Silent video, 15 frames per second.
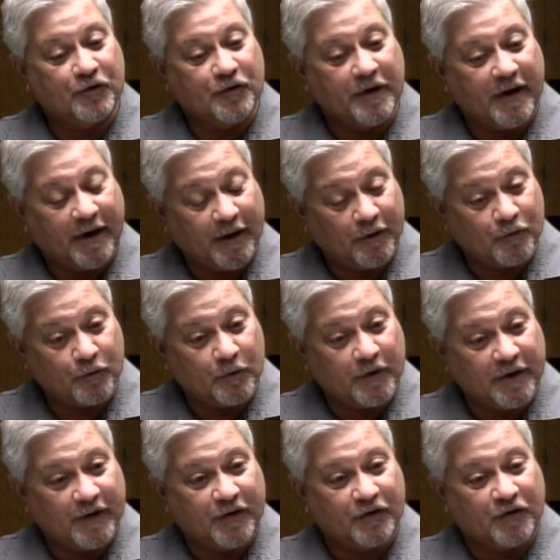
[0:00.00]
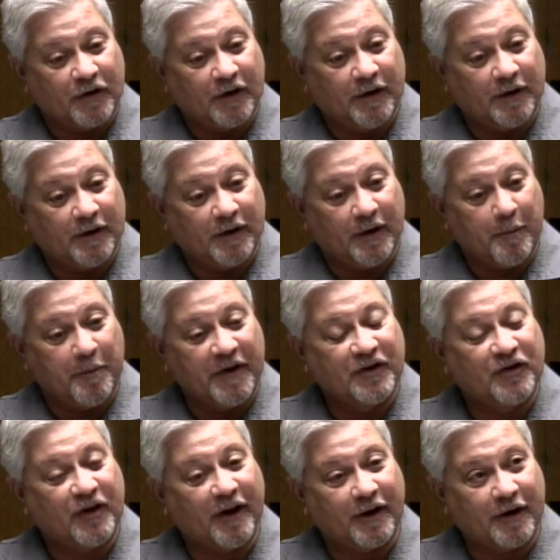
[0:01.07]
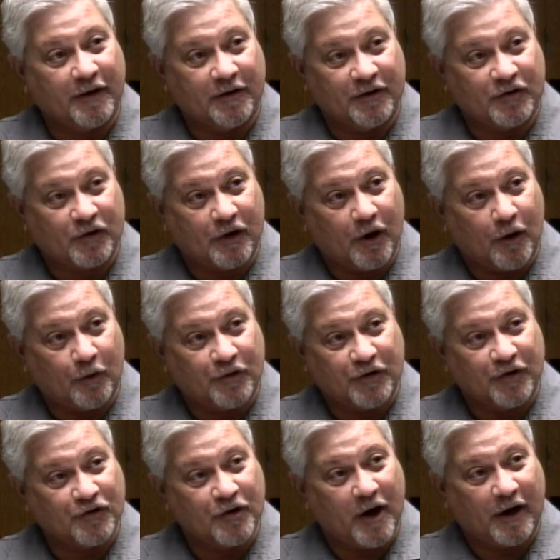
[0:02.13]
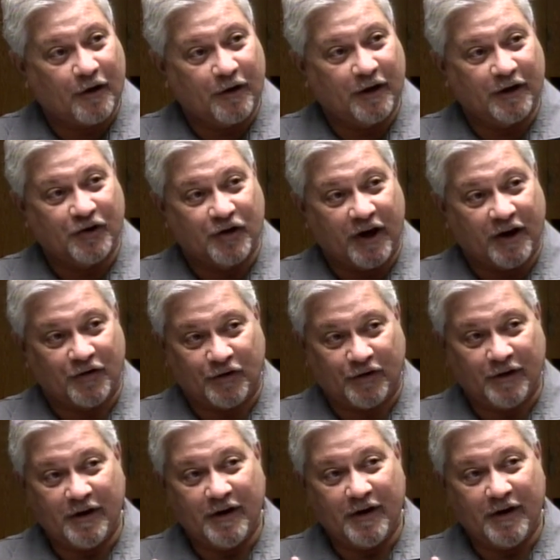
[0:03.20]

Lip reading: Andrew is a meticulous coach. He's not going to just